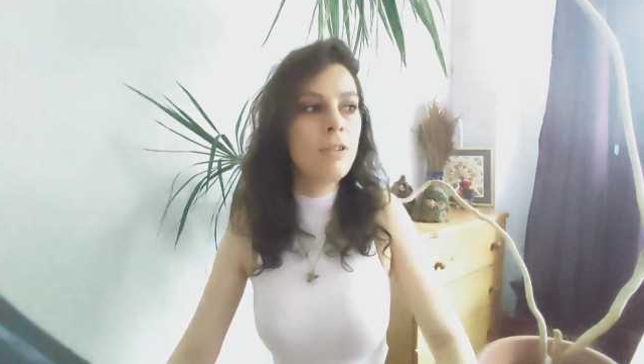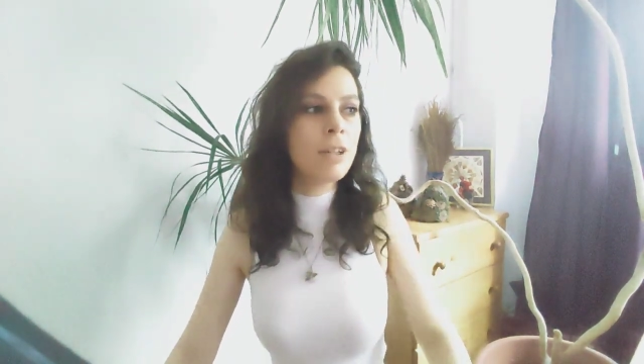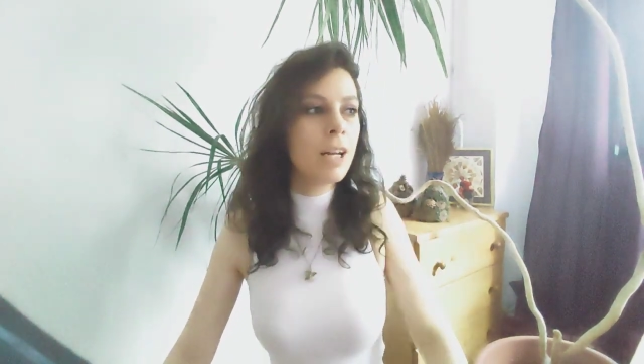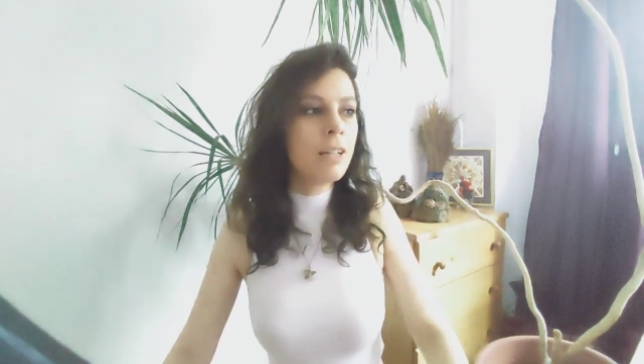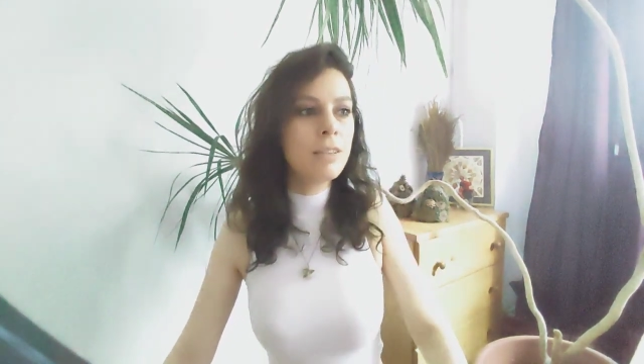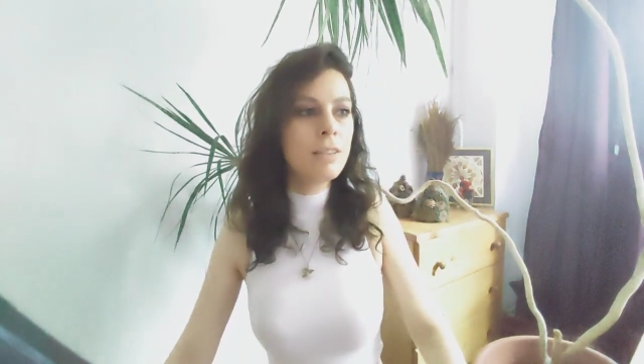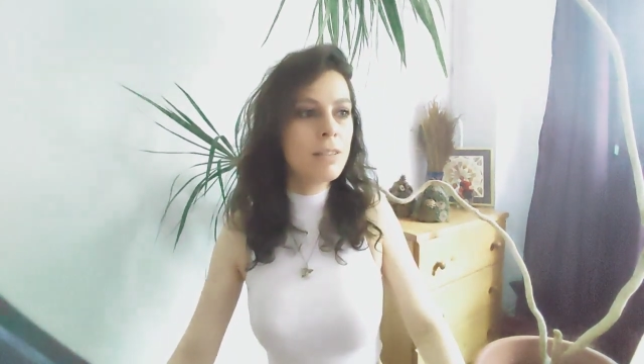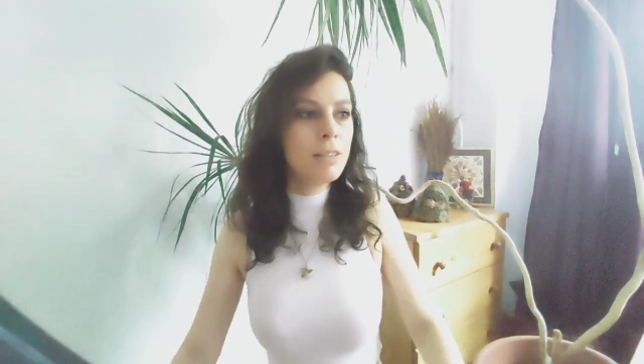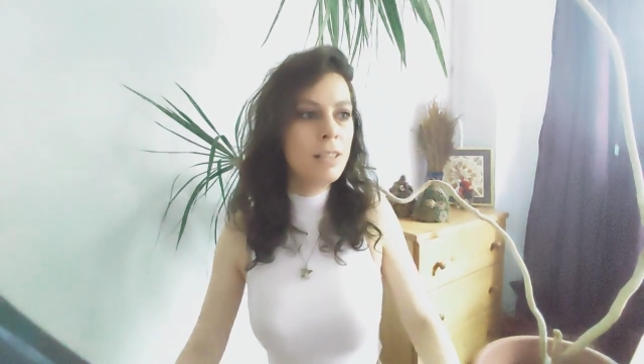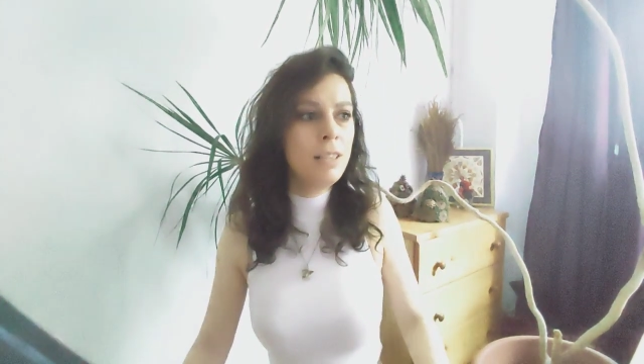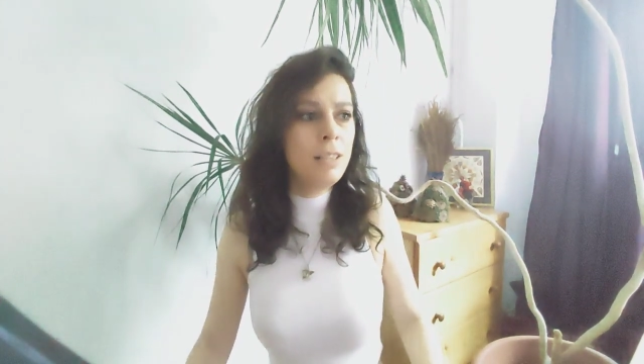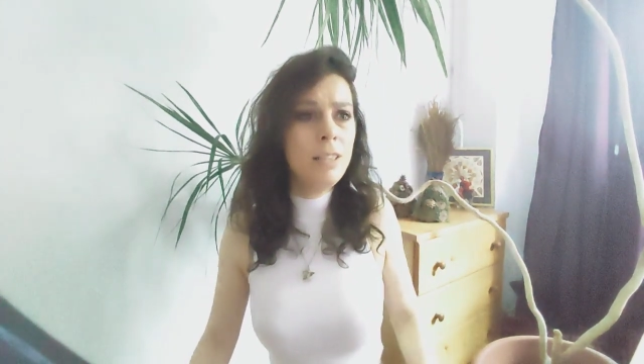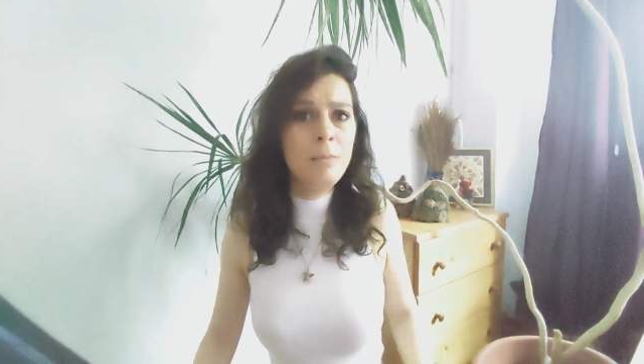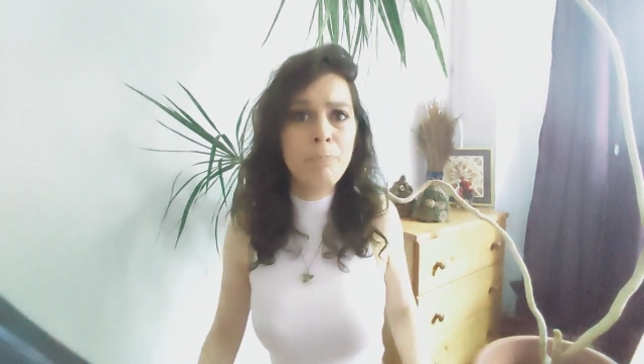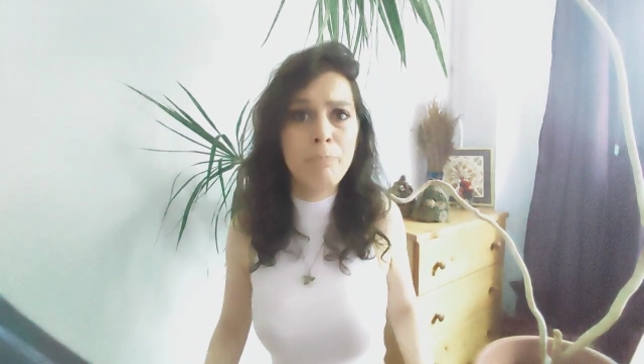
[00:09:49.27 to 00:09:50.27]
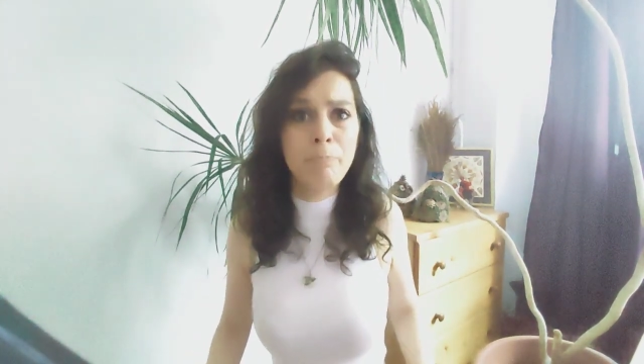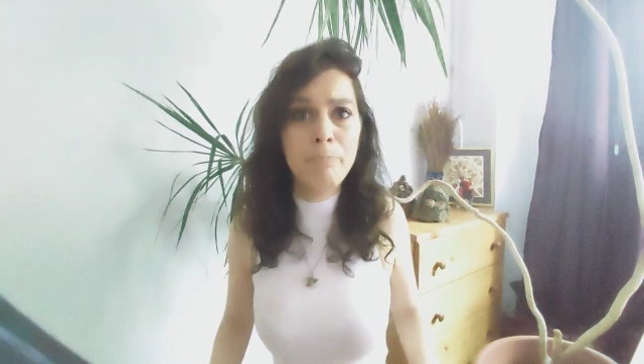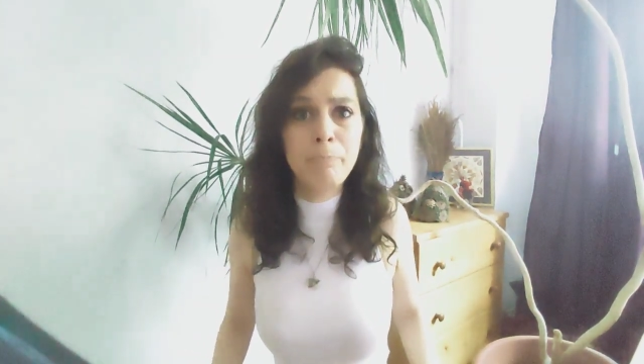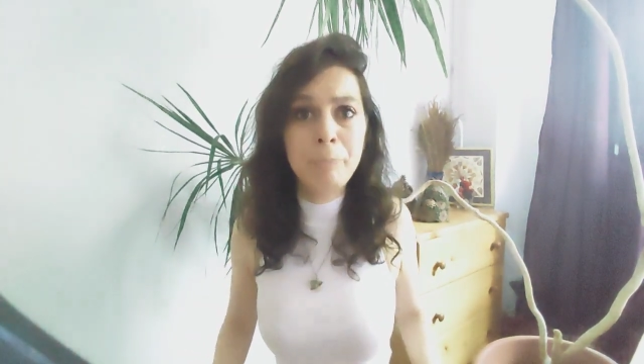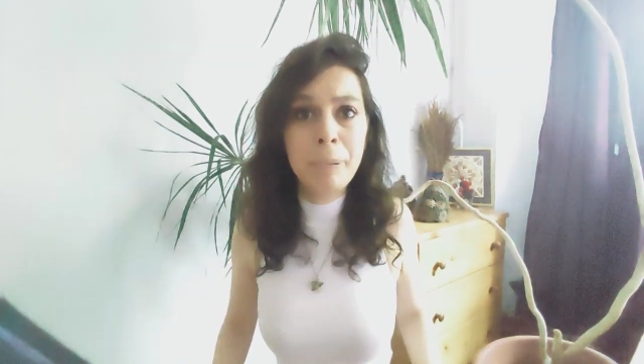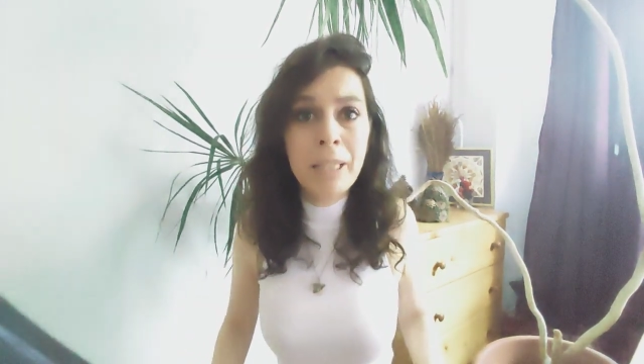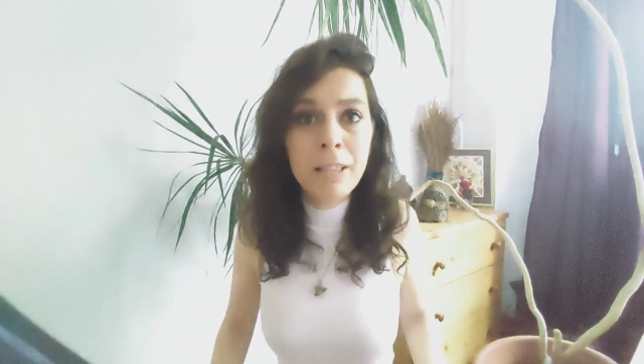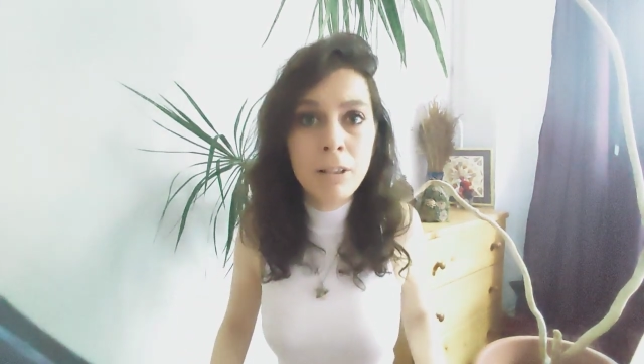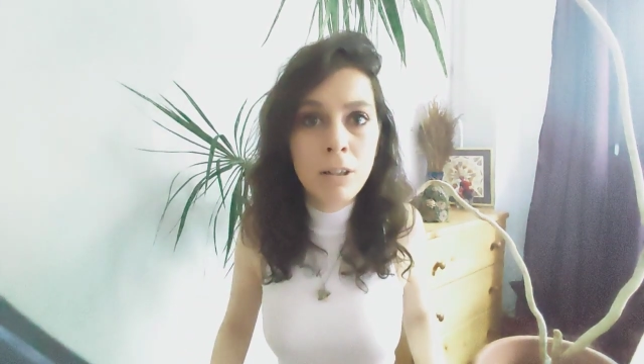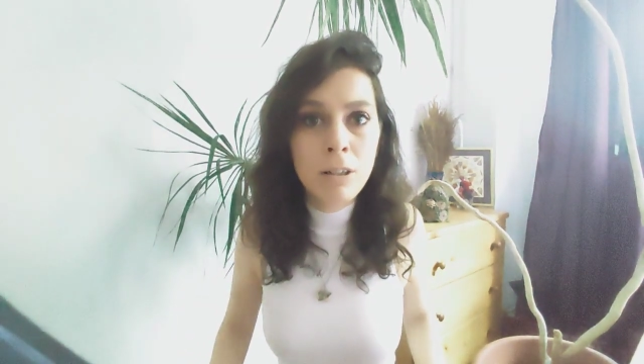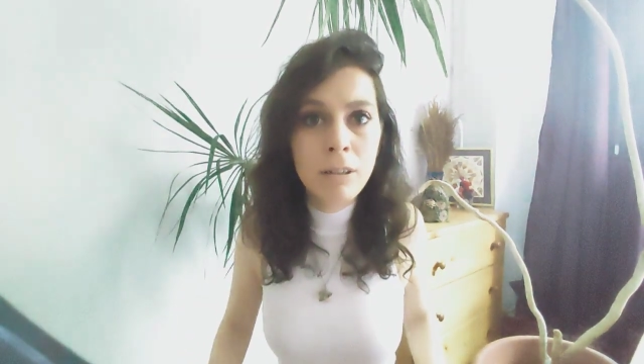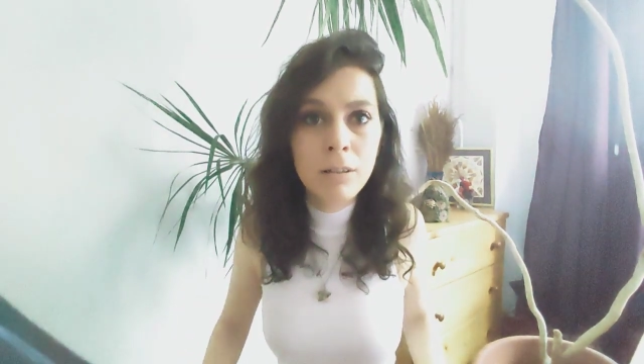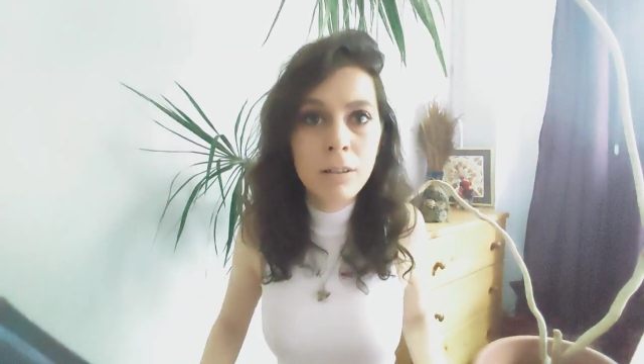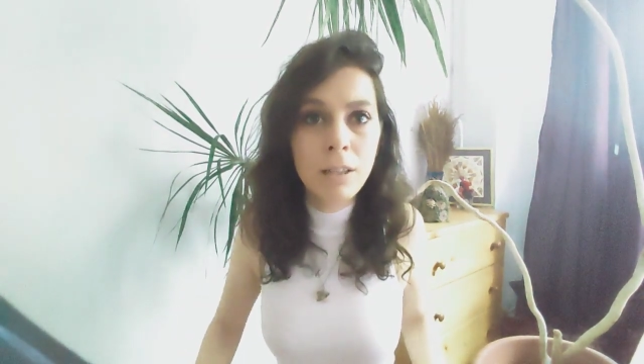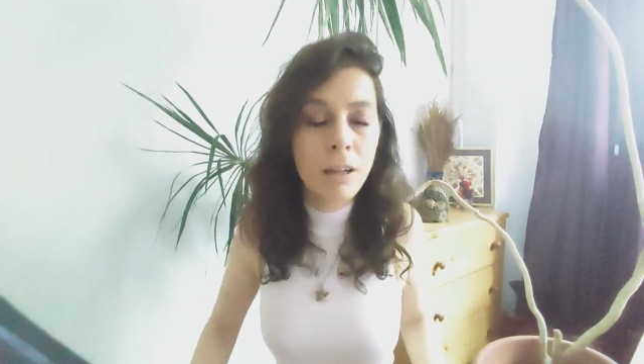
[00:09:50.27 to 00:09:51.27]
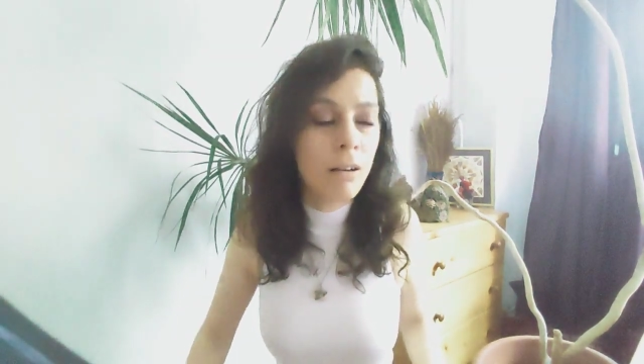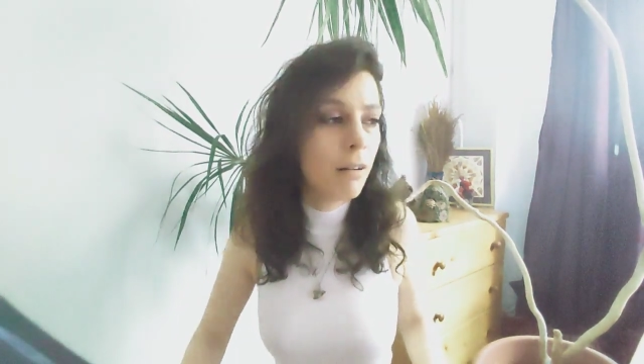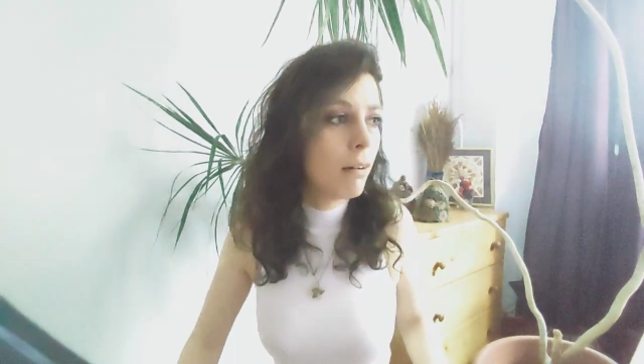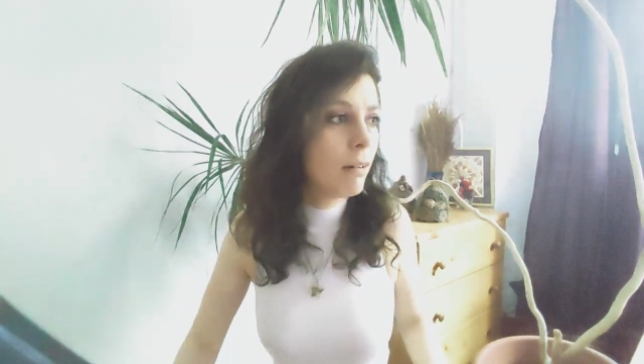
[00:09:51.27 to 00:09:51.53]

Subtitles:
You're not gonna see beer,